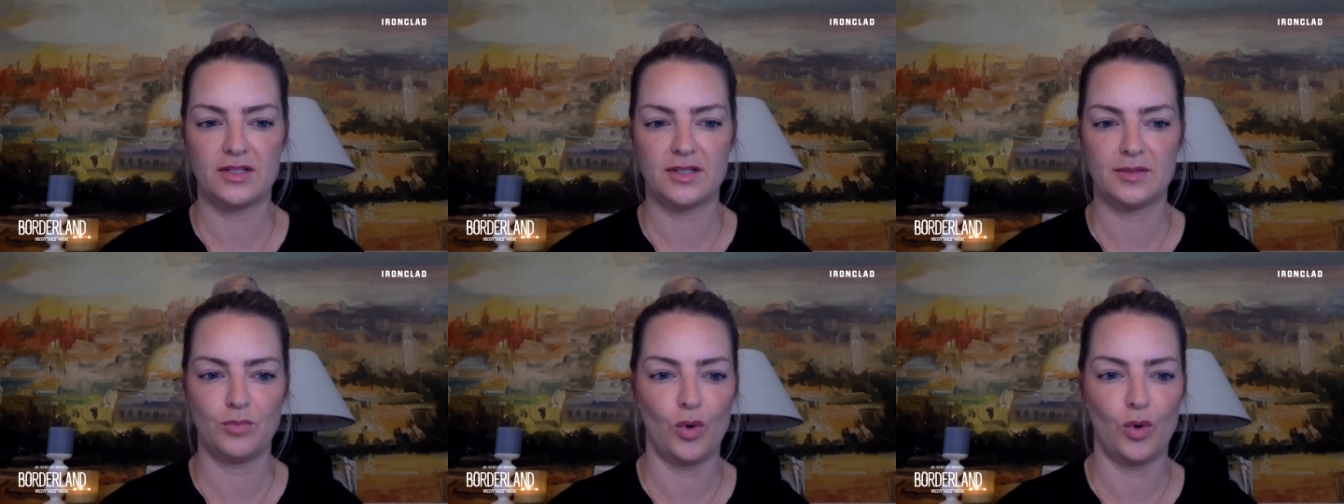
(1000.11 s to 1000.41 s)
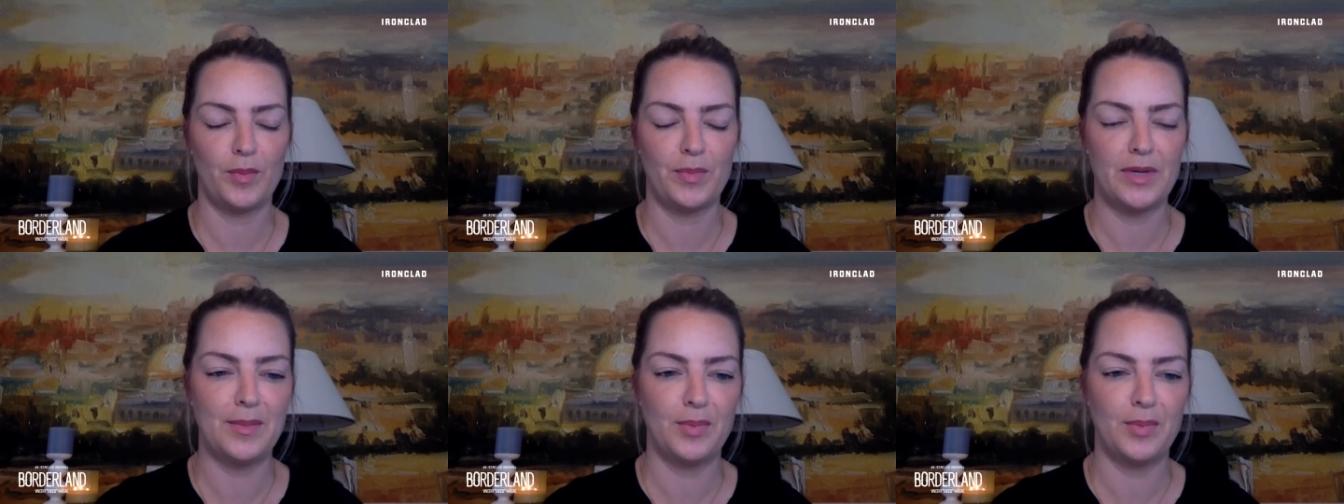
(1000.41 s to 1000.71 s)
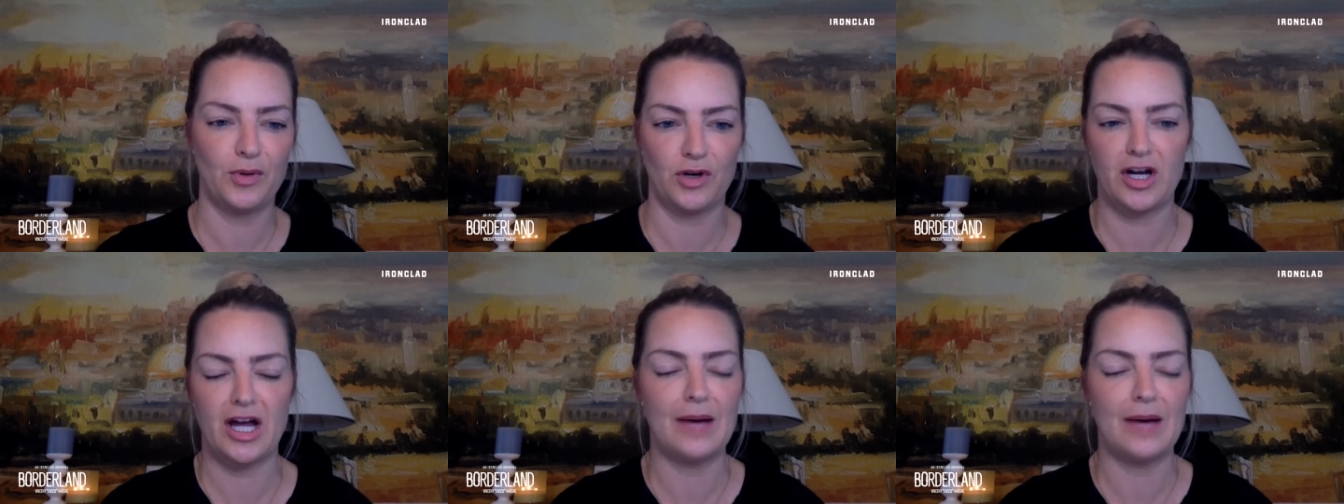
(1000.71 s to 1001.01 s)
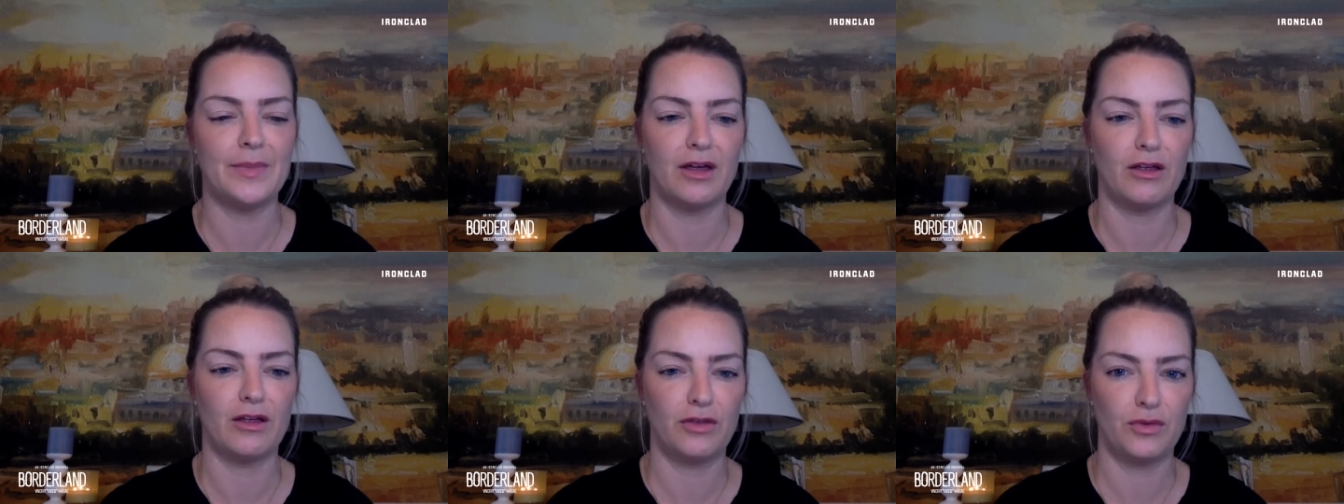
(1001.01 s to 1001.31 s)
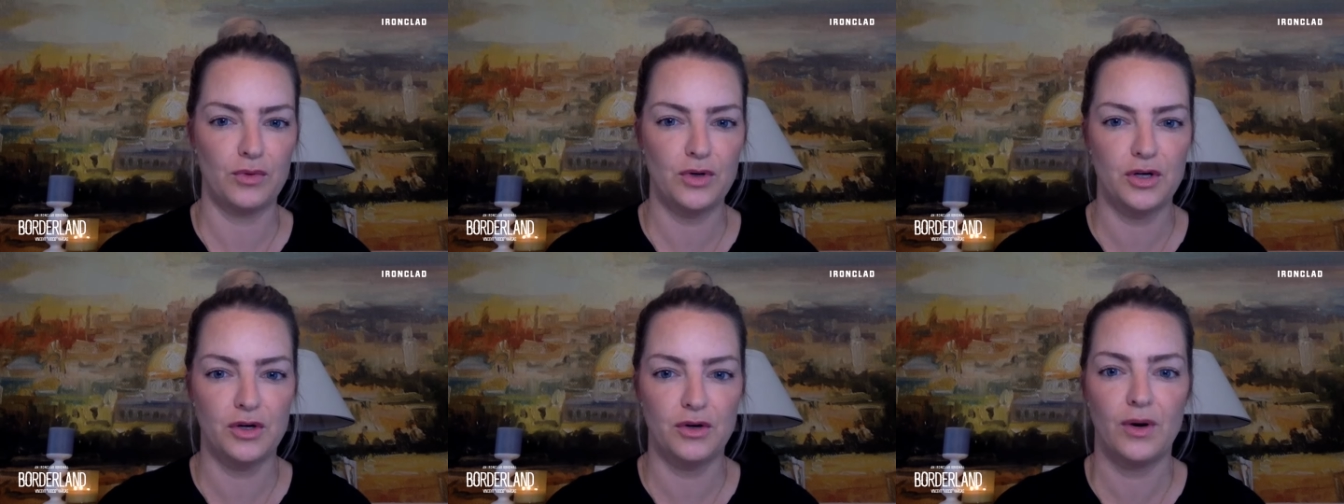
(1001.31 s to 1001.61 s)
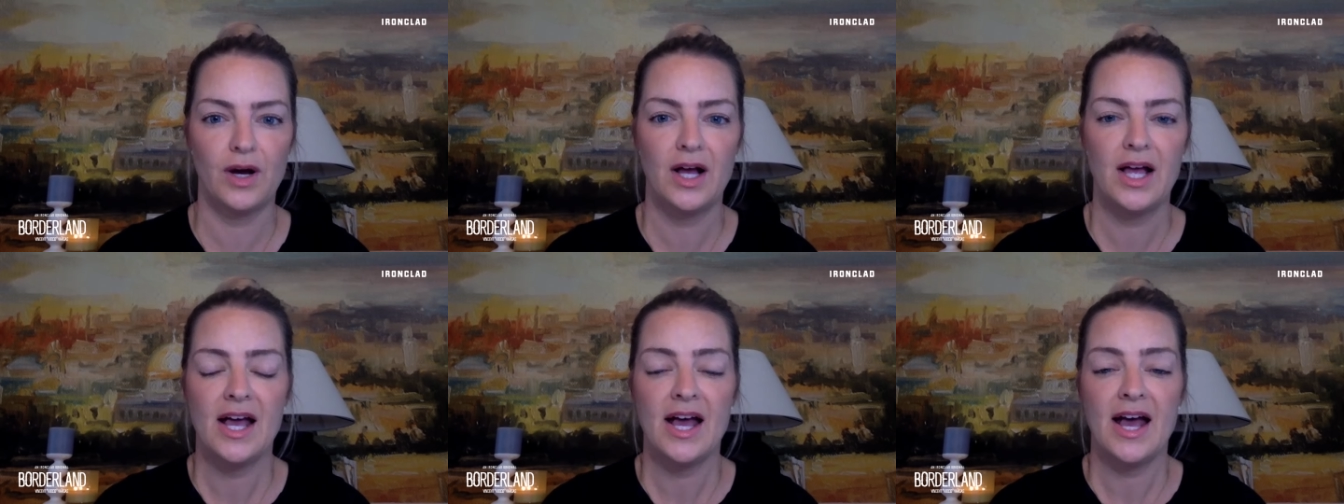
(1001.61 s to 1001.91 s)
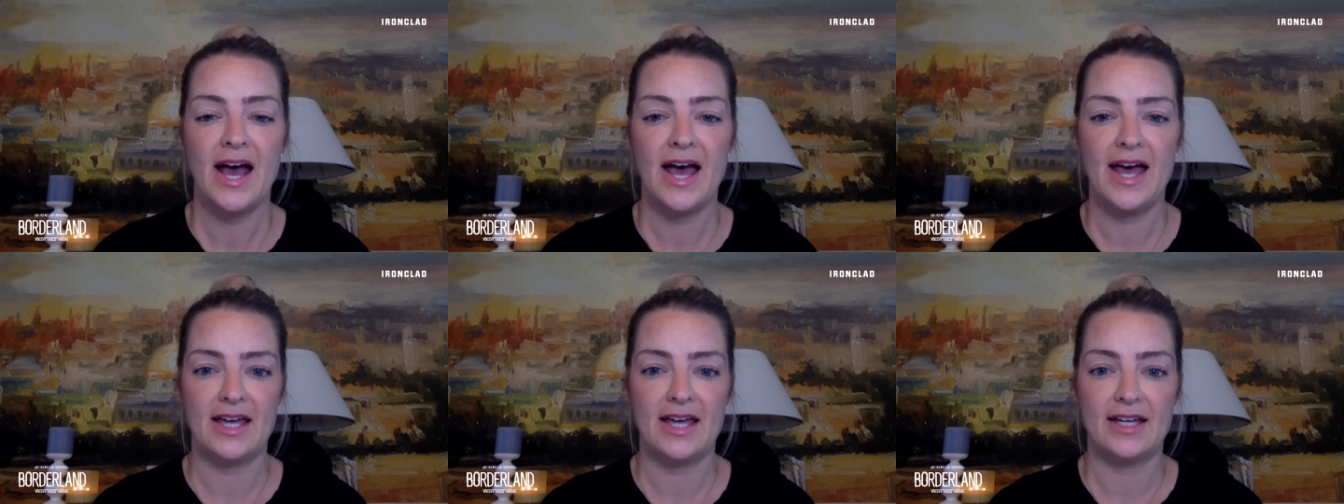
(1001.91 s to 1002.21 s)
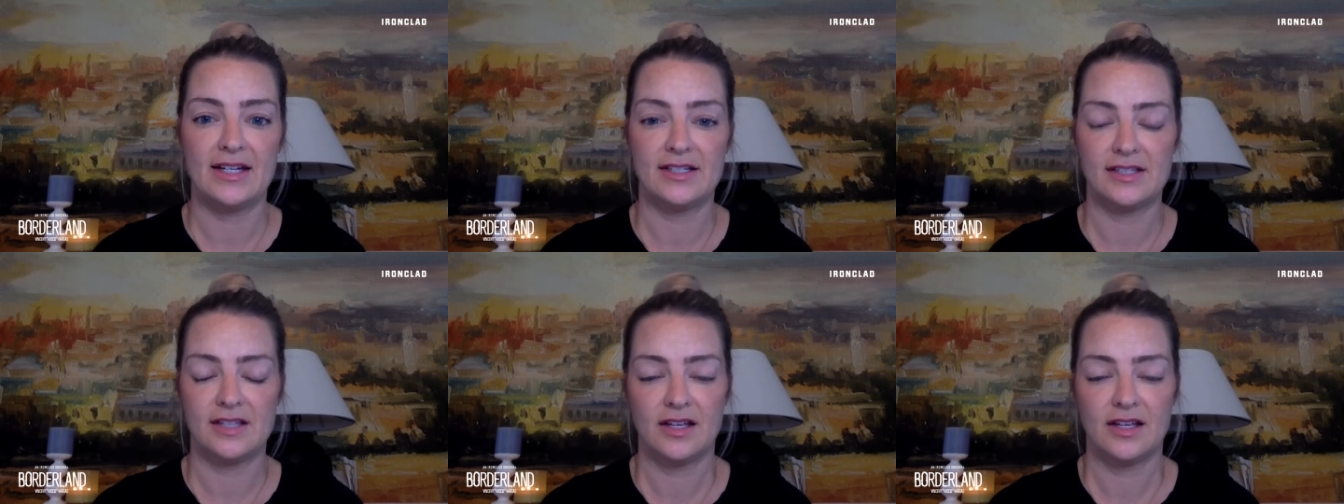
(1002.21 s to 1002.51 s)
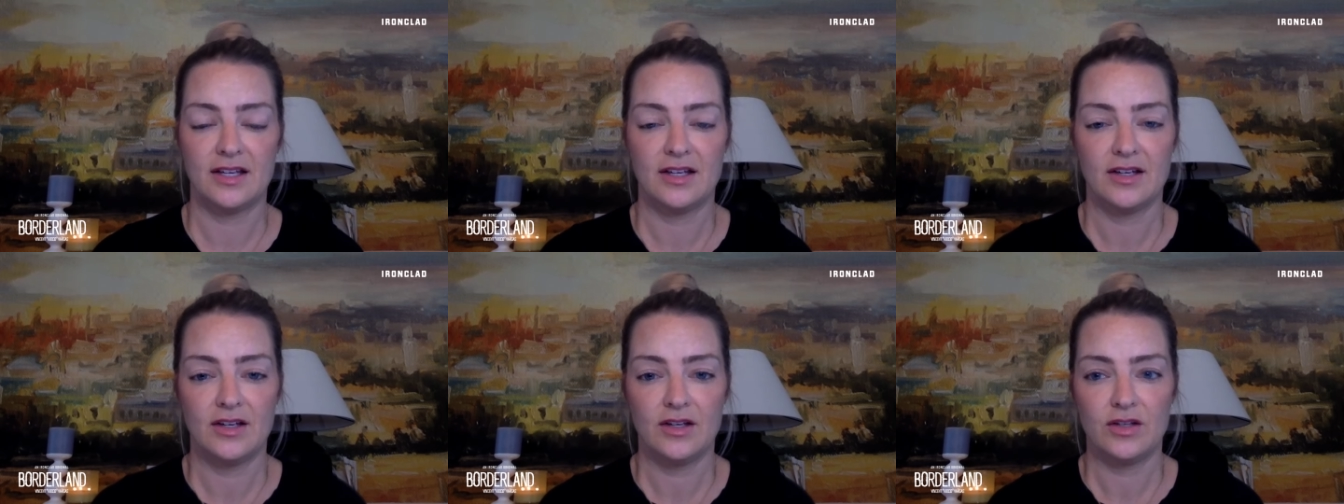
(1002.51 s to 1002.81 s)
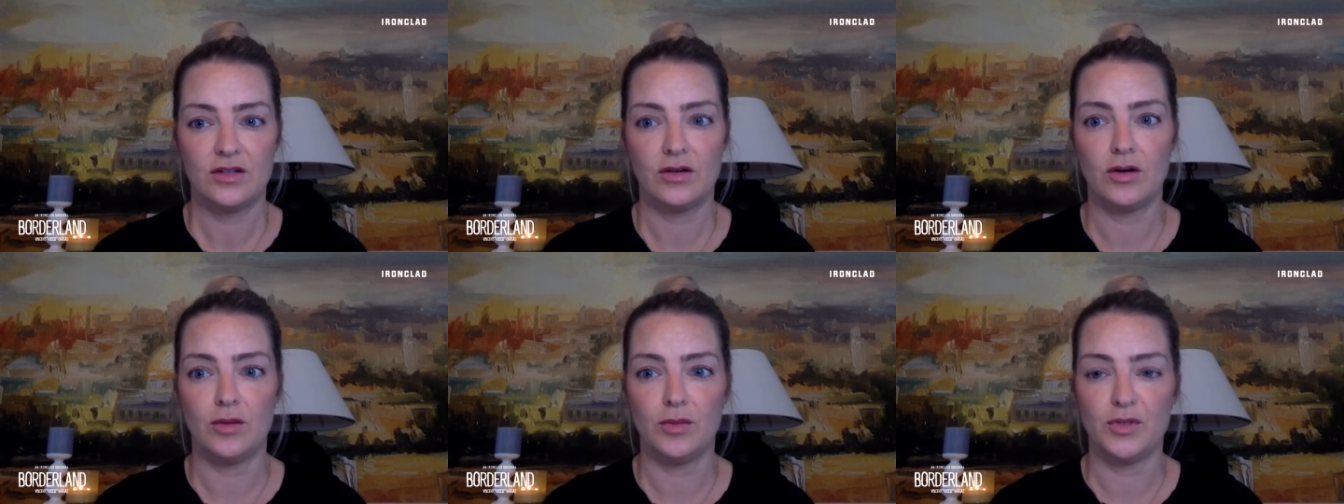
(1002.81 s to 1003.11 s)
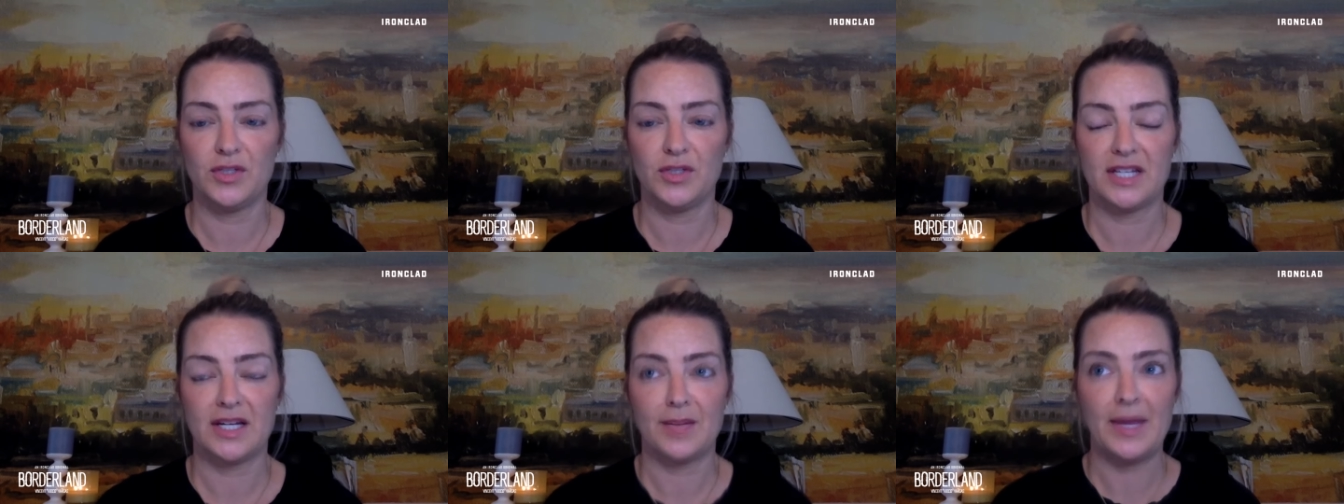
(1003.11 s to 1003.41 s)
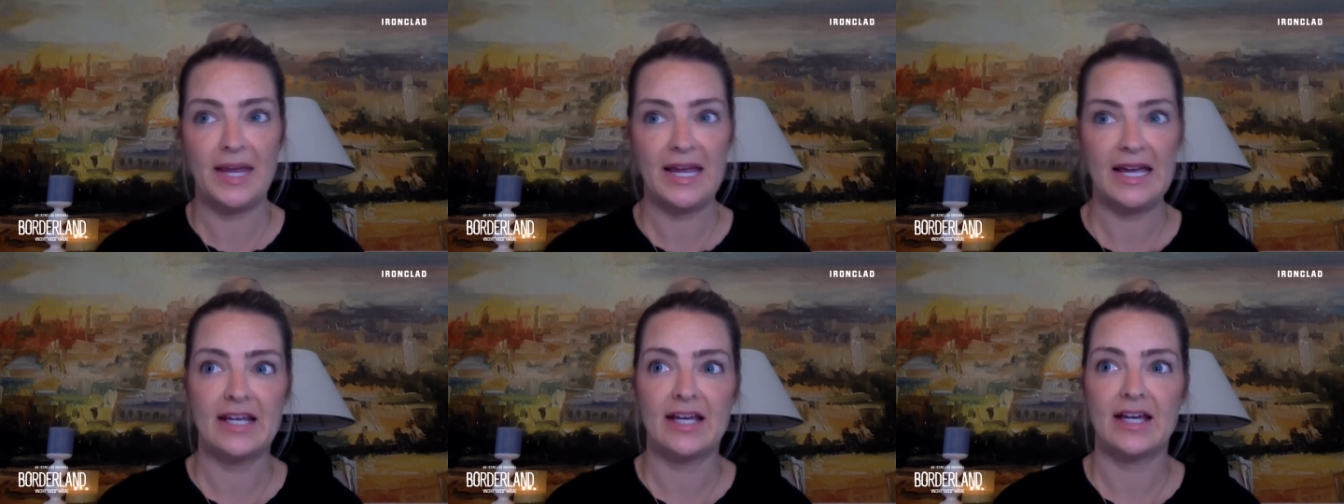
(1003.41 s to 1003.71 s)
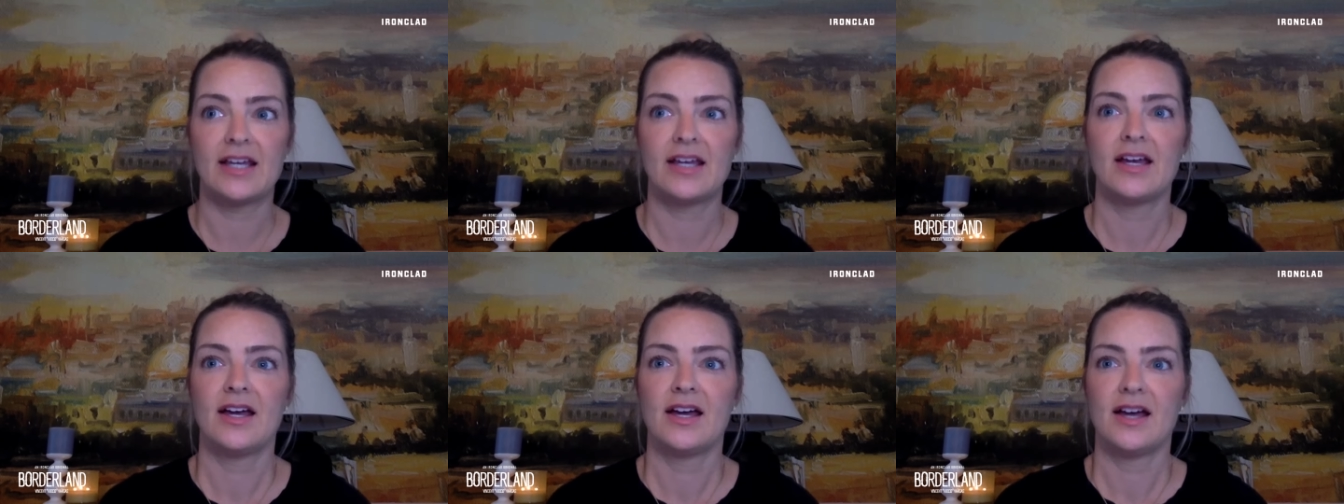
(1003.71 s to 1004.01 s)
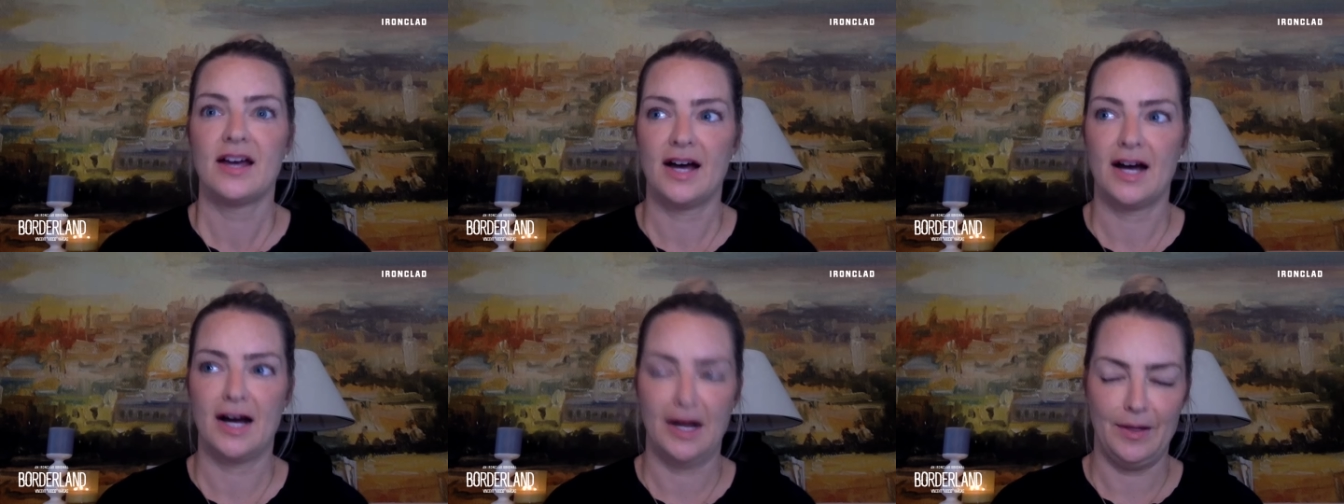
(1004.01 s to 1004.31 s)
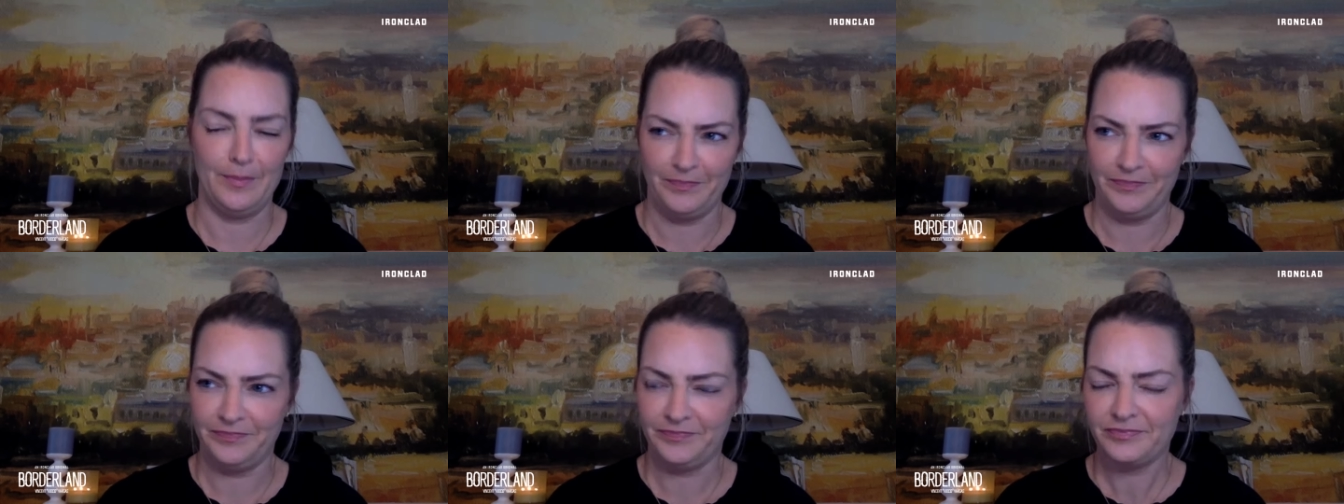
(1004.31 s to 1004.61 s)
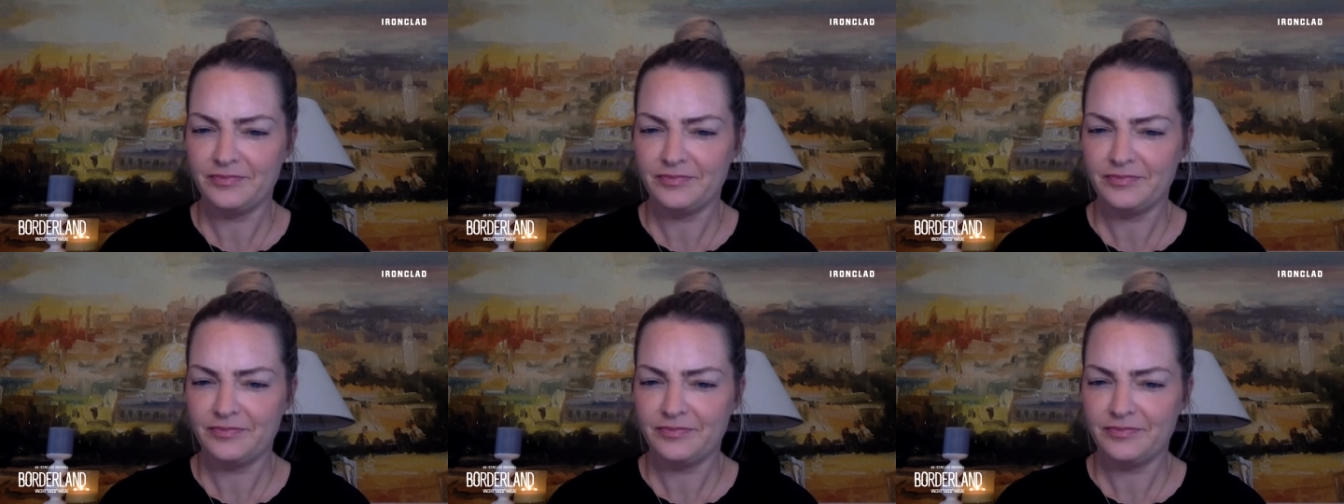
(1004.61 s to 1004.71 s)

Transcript: More people are coming through and almost in a panic. Um,